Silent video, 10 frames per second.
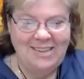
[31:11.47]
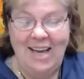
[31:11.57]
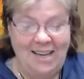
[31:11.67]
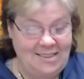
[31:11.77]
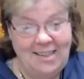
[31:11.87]

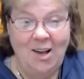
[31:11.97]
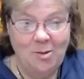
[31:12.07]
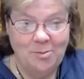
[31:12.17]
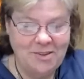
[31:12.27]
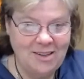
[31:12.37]
Yes, it
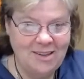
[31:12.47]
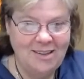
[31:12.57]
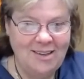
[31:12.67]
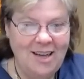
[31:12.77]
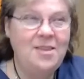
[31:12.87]
helps.
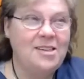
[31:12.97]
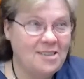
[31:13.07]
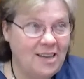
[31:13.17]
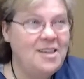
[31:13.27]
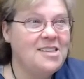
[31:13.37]
In
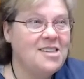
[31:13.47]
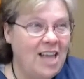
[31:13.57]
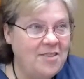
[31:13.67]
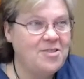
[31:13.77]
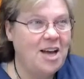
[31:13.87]
this
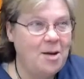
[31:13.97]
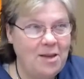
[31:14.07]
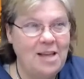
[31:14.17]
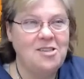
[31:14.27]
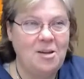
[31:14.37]
lifetime,
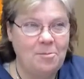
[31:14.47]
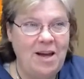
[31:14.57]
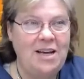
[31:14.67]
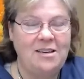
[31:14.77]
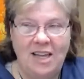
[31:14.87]
that's the
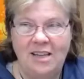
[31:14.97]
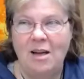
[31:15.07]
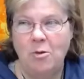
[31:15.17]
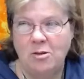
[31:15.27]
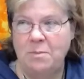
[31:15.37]
main thing
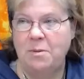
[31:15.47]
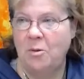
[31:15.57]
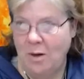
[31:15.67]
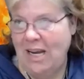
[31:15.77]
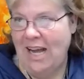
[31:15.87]
that most people are
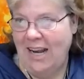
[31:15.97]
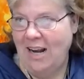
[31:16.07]
working on.